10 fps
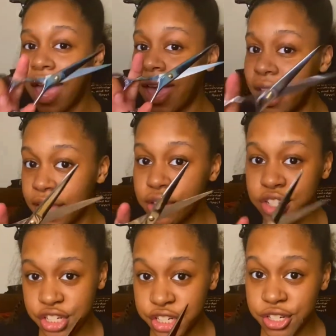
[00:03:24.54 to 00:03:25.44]
Hair
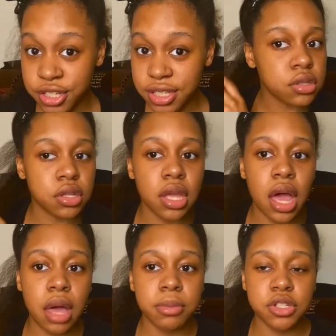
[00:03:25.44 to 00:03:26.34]
shears. So now
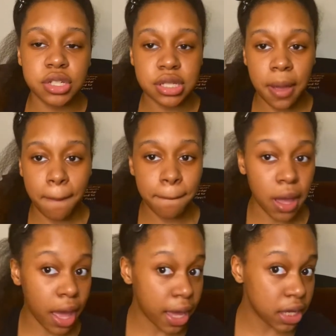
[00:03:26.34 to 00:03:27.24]
I'm gonna just
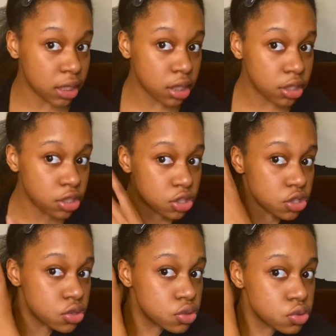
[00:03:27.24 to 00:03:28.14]
combine the
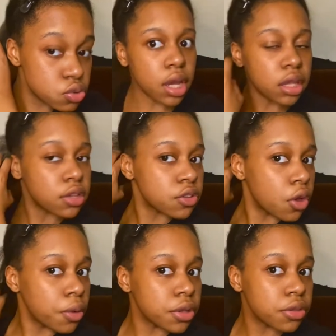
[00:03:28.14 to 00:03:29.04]
two and it's
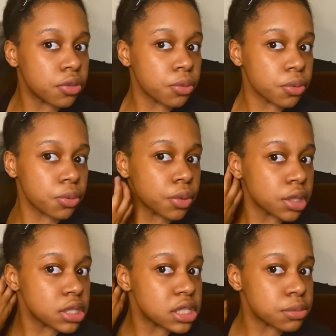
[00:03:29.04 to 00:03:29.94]
going through
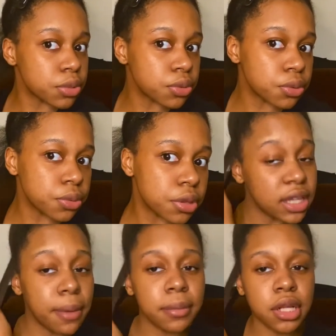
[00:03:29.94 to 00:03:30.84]
really smooth. And
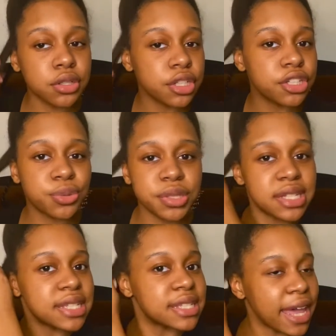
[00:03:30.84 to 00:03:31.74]
I'm literally doing the
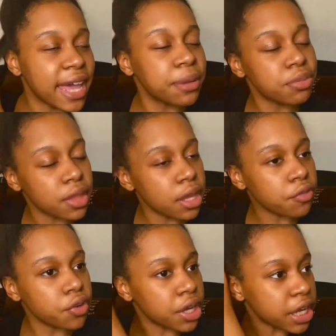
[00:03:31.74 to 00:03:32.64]
same thing
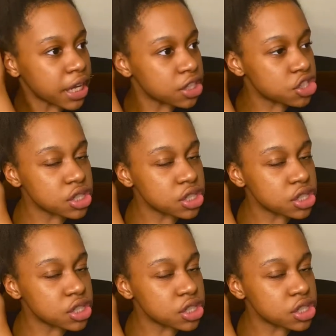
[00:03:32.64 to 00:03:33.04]
for each